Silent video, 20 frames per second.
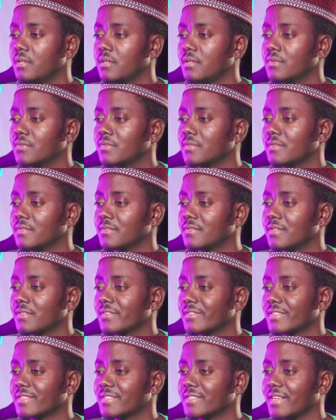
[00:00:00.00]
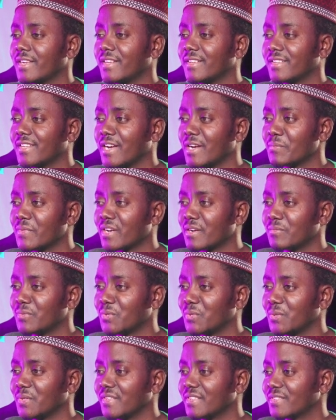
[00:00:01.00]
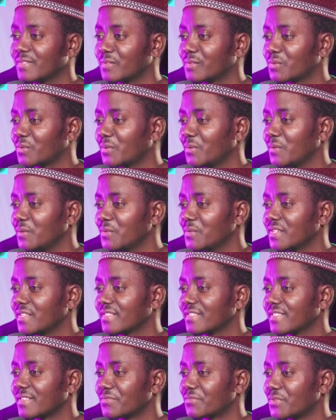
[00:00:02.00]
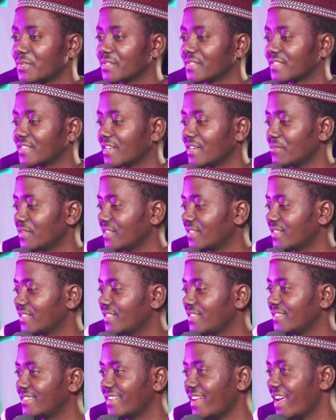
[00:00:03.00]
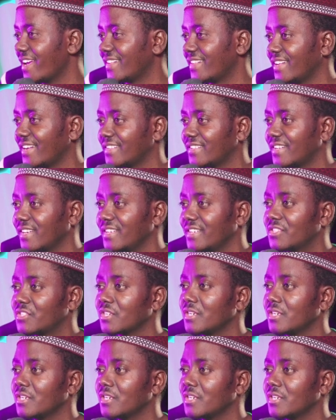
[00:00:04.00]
since this is the second time that I'm doing this tutorial, since the first time it had that glitch.